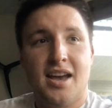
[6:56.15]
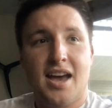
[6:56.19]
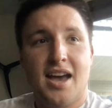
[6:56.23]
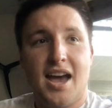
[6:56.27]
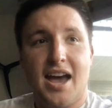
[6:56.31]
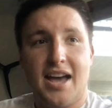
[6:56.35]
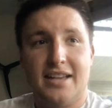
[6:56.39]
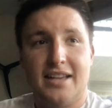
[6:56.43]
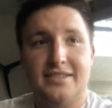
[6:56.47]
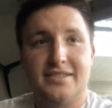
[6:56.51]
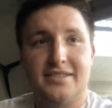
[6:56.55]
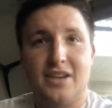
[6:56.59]

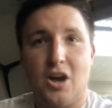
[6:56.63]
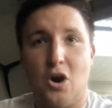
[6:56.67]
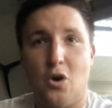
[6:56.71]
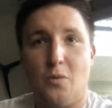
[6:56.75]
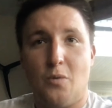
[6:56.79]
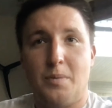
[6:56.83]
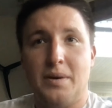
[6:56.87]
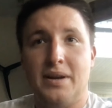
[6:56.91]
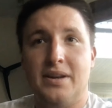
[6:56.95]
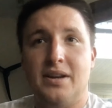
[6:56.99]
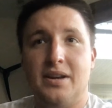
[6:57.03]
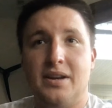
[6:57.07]
has
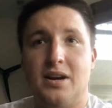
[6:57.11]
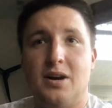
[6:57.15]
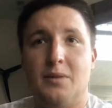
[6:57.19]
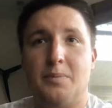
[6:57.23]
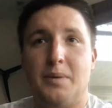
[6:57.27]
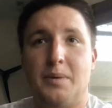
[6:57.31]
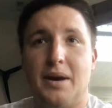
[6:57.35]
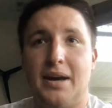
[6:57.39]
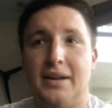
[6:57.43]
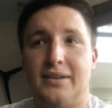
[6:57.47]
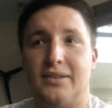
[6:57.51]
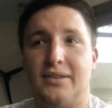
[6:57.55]
opened
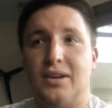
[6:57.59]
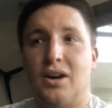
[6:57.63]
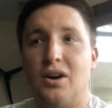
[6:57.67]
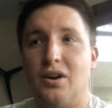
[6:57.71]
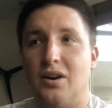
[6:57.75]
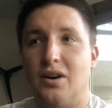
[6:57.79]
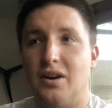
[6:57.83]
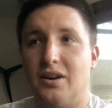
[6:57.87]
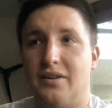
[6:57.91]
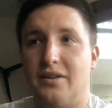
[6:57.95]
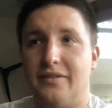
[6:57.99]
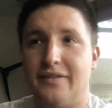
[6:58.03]
up a
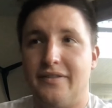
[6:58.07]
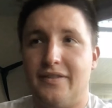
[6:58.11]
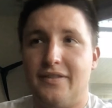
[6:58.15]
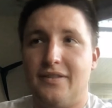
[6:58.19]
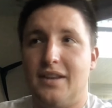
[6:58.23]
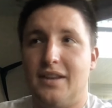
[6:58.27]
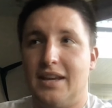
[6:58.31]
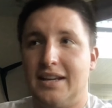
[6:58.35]
ton of